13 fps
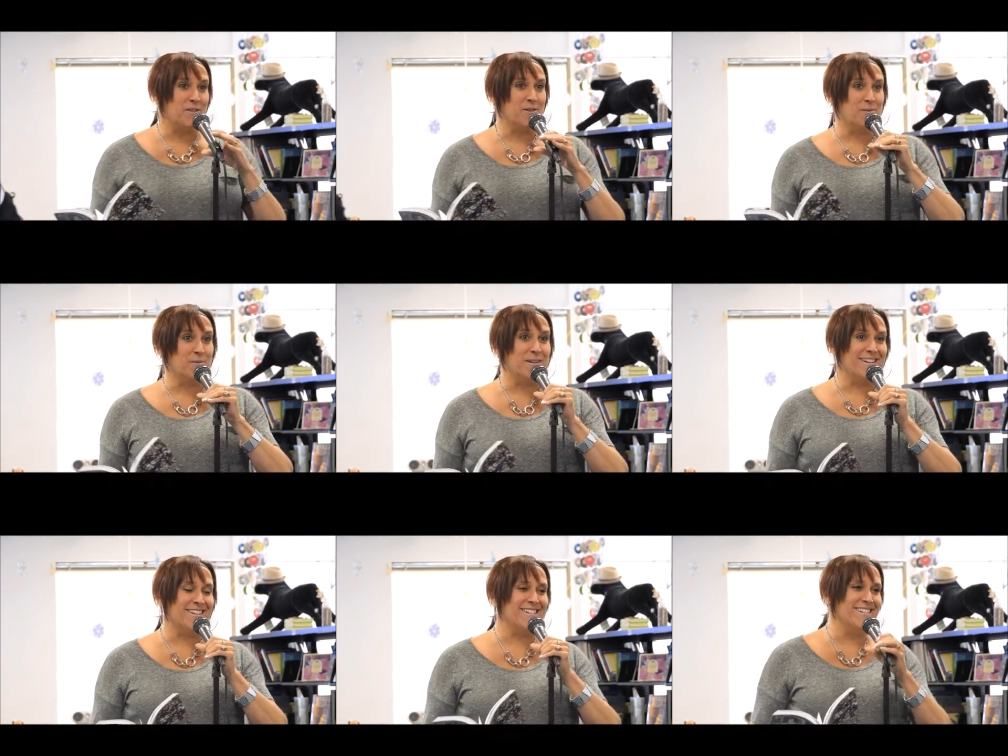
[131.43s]

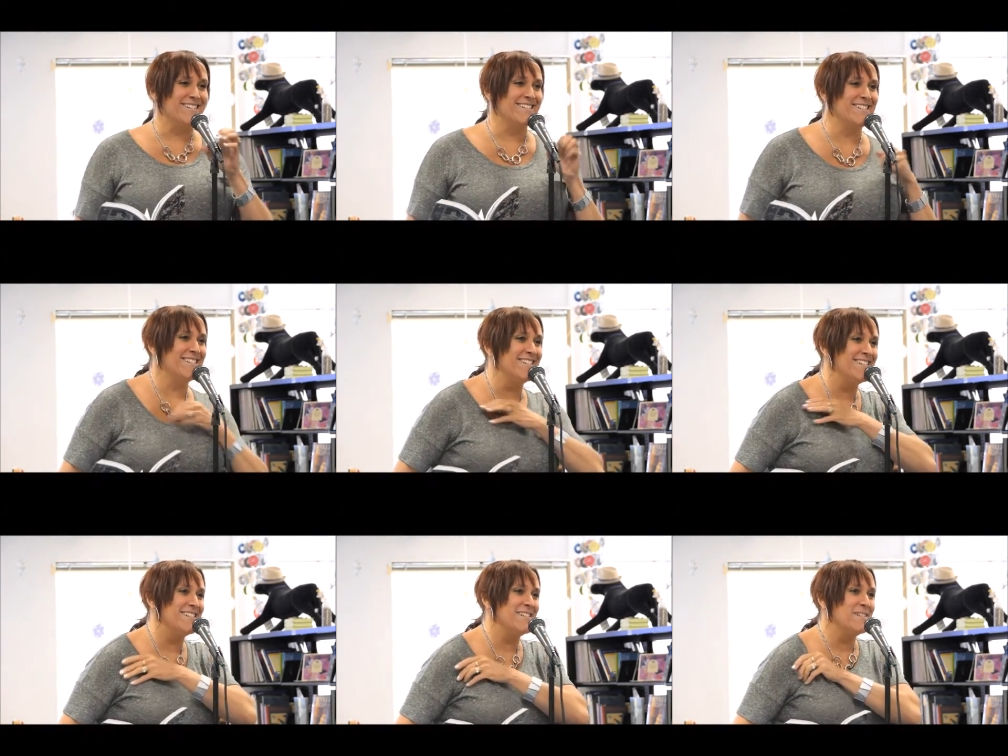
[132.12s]

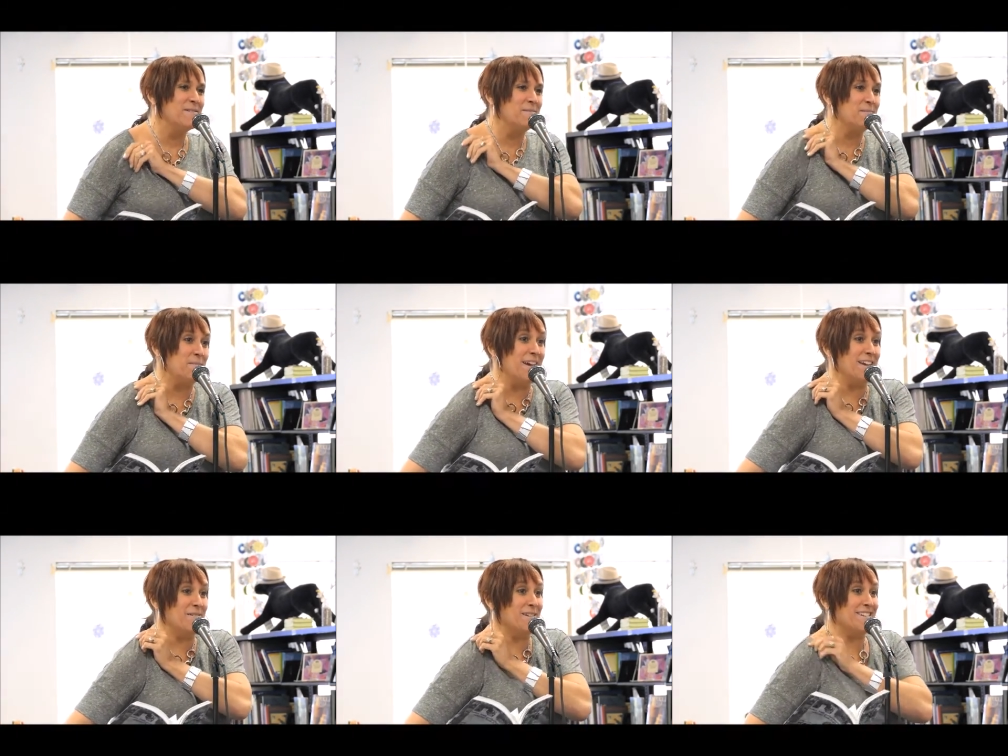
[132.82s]
Right.
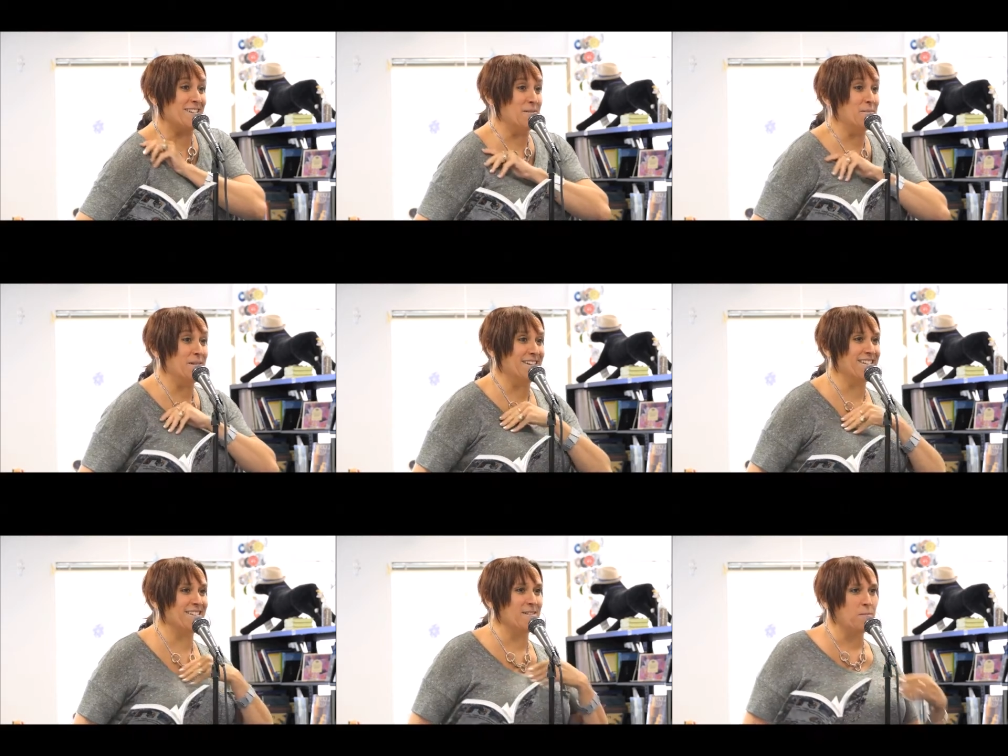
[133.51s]
May he rest in
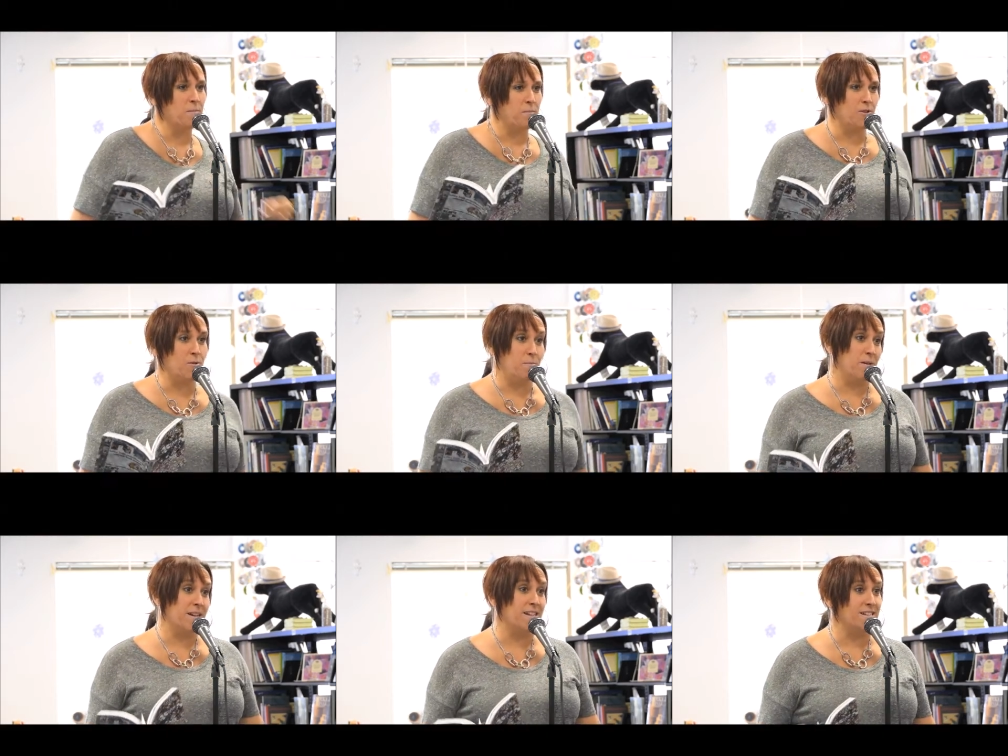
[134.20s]
peace.
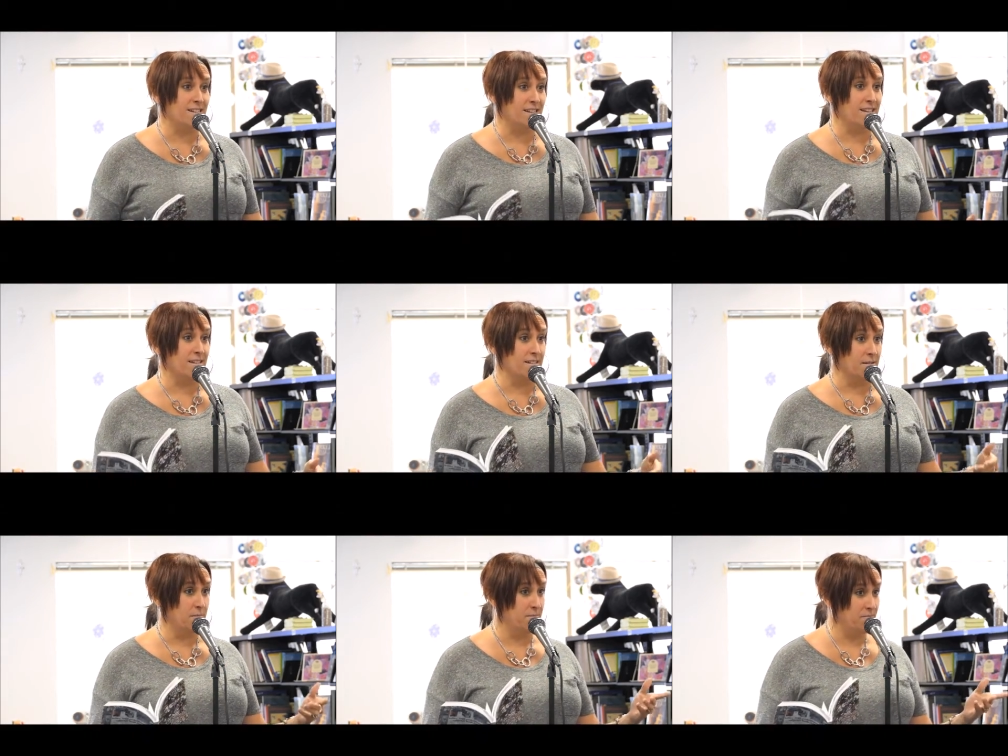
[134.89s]
But I didn't kill
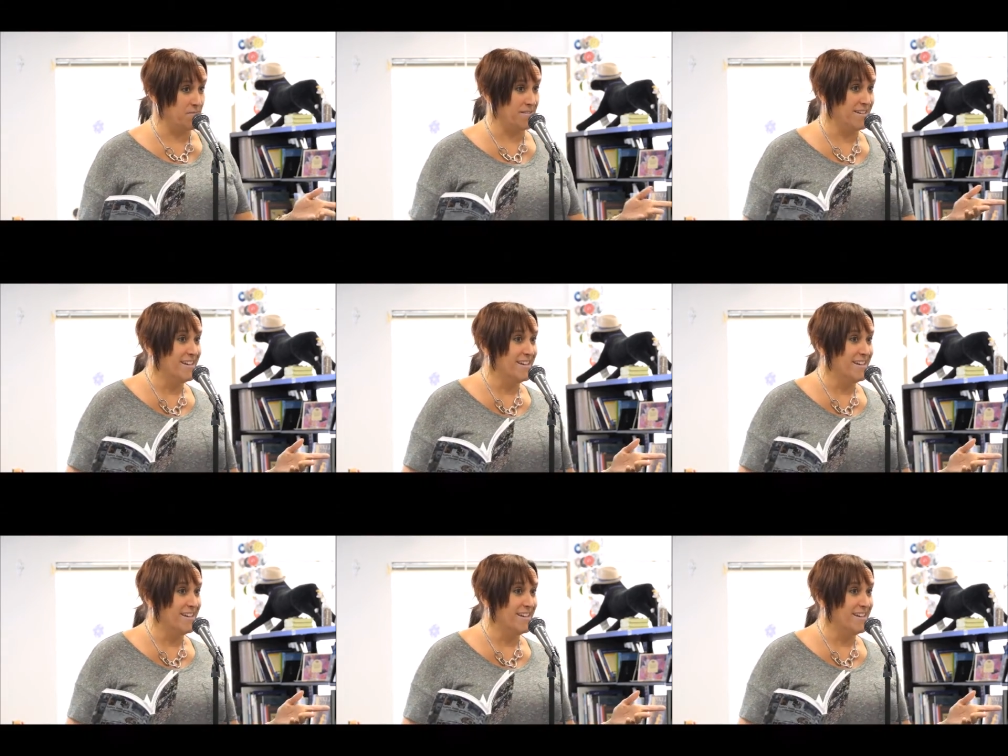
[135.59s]
him.